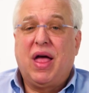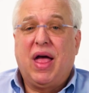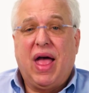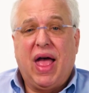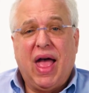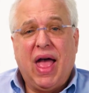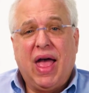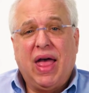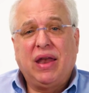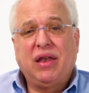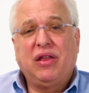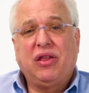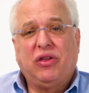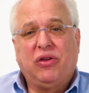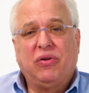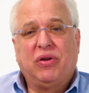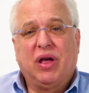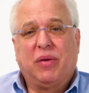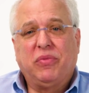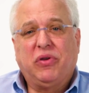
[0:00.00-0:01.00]
and
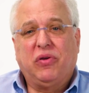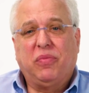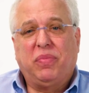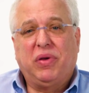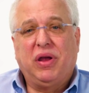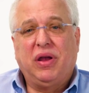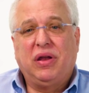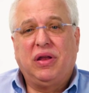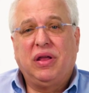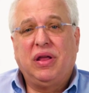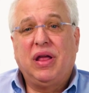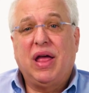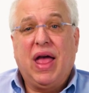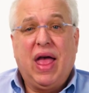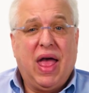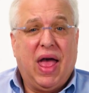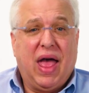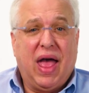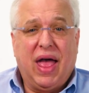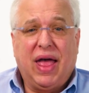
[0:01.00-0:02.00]
UWP-D
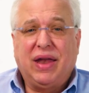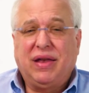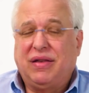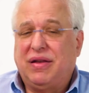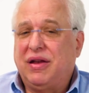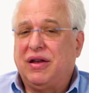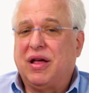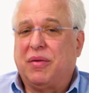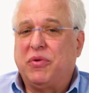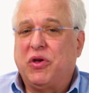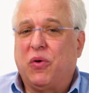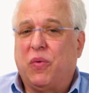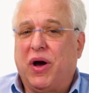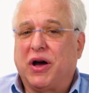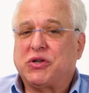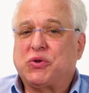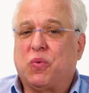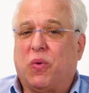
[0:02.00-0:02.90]
and DWX